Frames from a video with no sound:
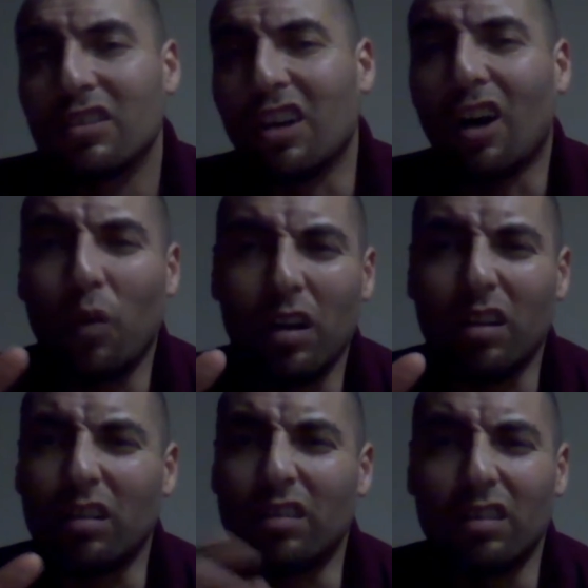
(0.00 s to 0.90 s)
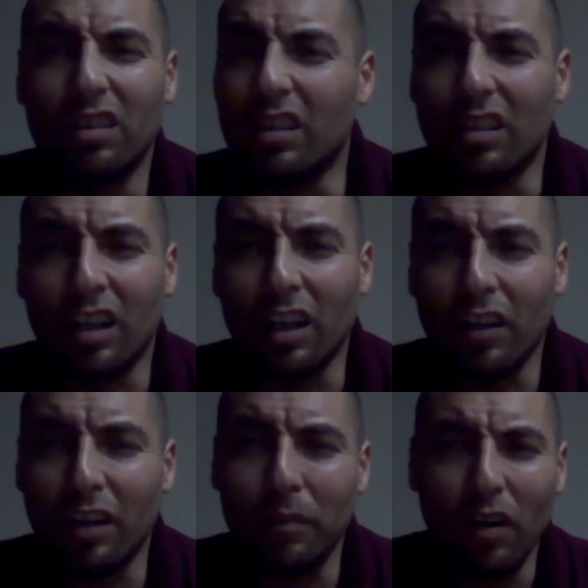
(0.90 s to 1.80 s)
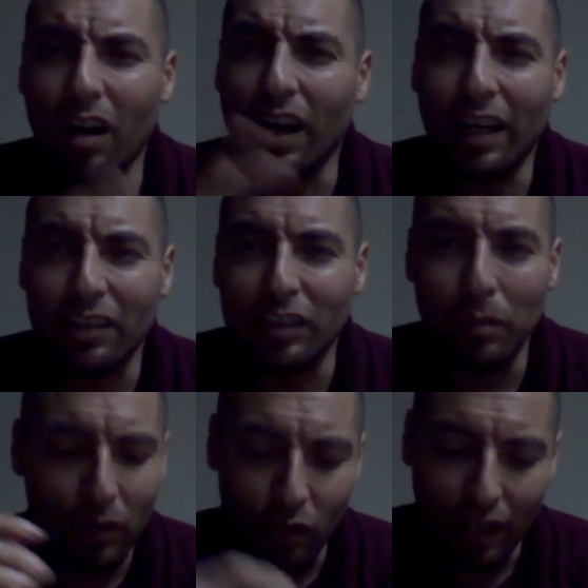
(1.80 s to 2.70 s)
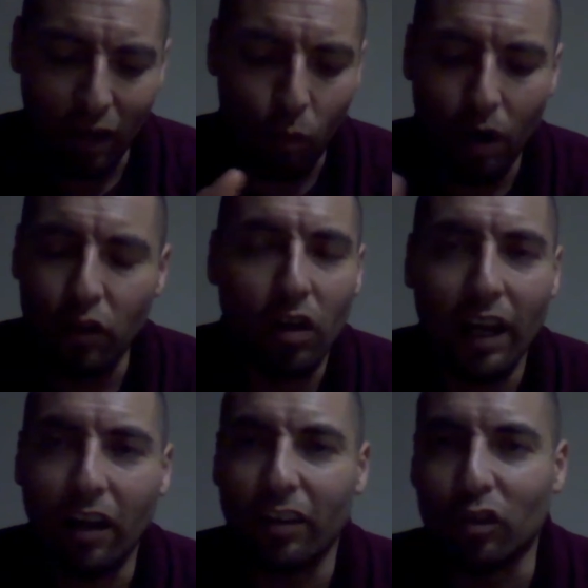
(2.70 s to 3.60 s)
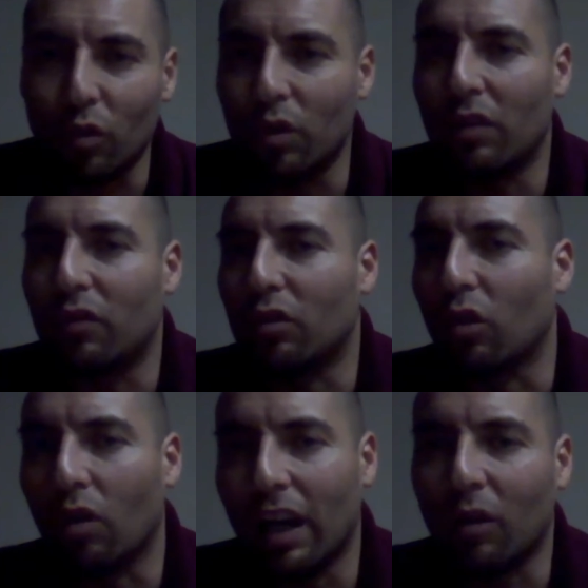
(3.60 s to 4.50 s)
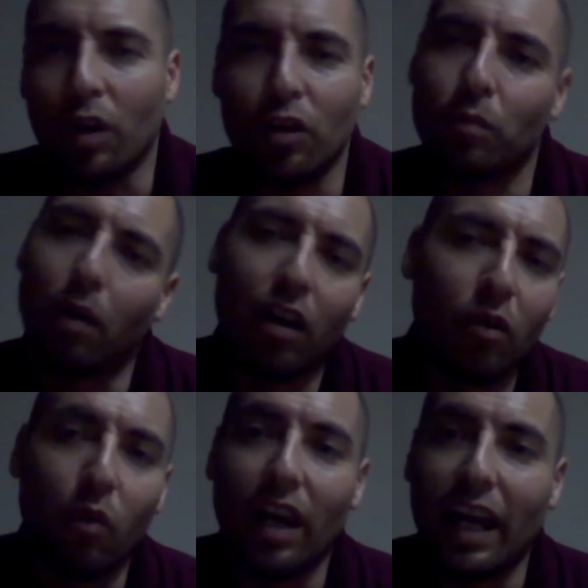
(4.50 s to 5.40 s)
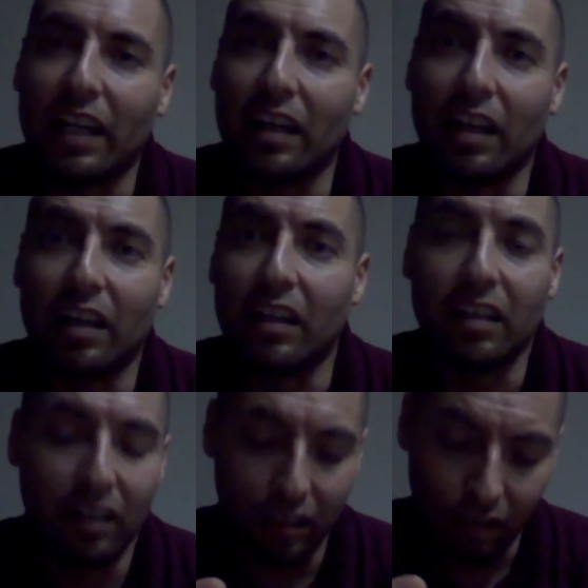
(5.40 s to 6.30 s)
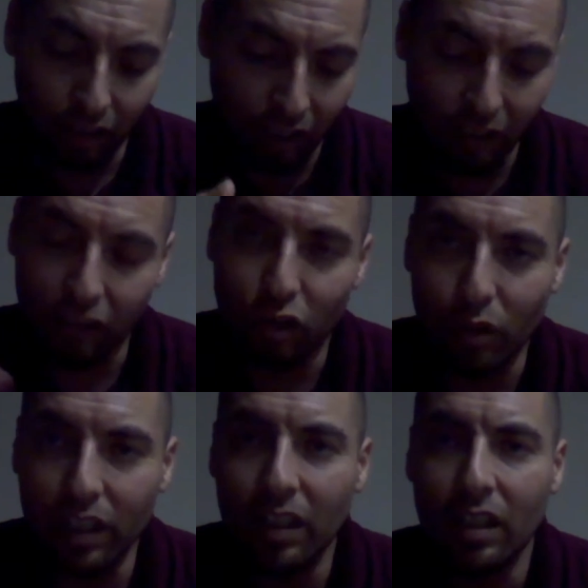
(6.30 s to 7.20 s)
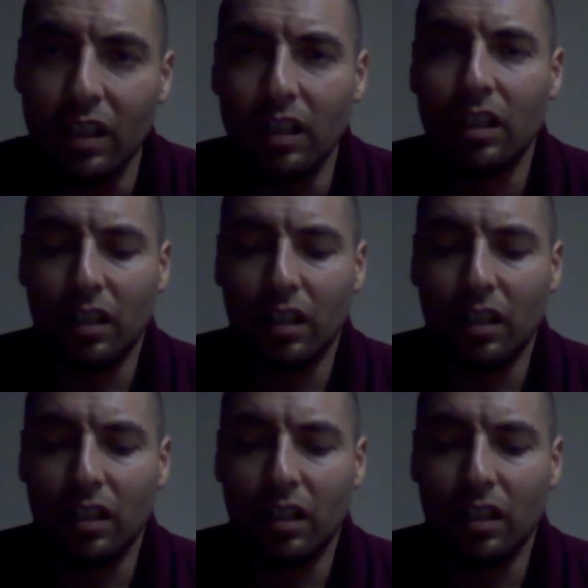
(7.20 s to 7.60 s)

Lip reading: The artwork, none of them, they're all kind of similar. If you like one, you'll like all three. If you don't like one, you probably won't like none of the three.